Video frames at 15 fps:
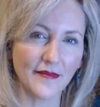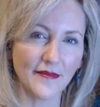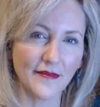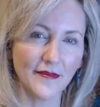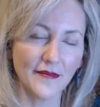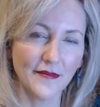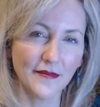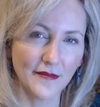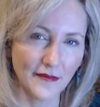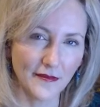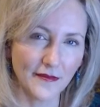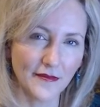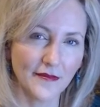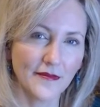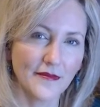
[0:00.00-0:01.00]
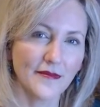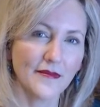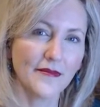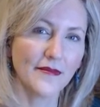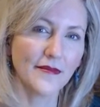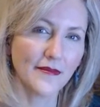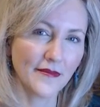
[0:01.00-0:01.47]

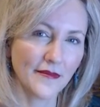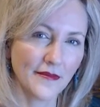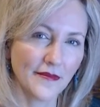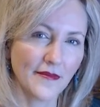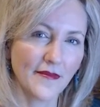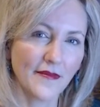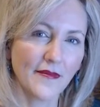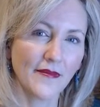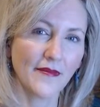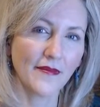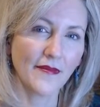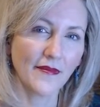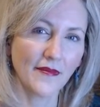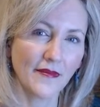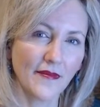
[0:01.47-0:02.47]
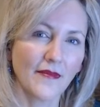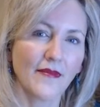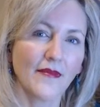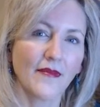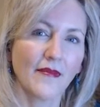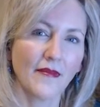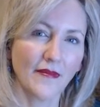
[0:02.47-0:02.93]

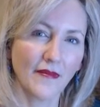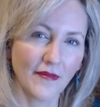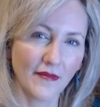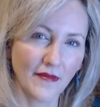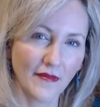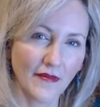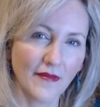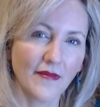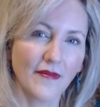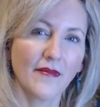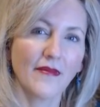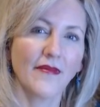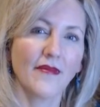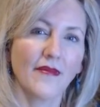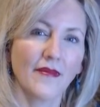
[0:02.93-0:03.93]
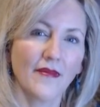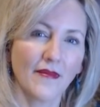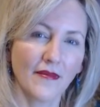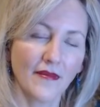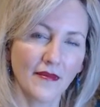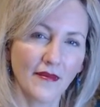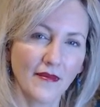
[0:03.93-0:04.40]

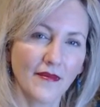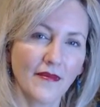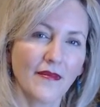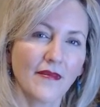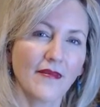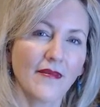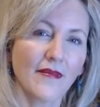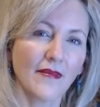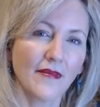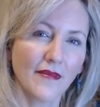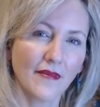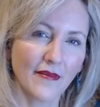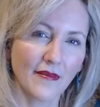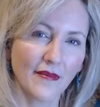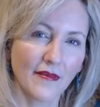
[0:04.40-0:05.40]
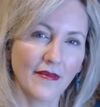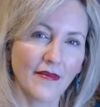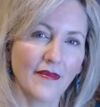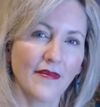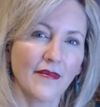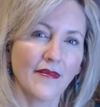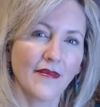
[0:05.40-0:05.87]

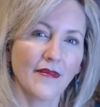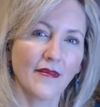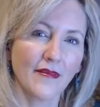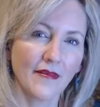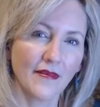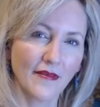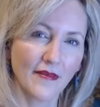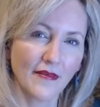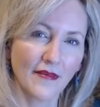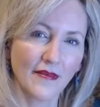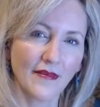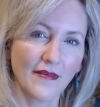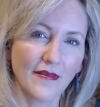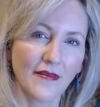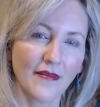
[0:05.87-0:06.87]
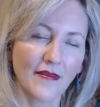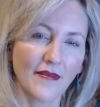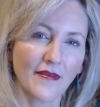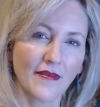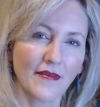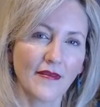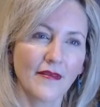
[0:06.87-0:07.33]

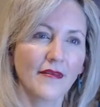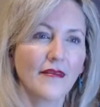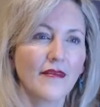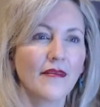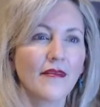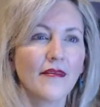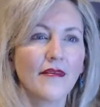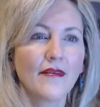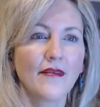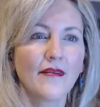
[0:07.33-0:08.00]
The person shown says nothing.